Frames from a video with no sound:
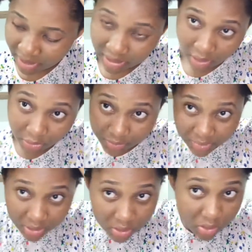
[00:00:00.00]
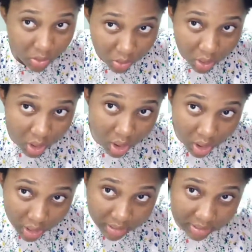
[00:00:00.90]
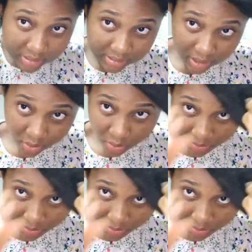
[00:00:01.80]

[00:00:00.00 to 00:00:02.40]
I was meant to detangle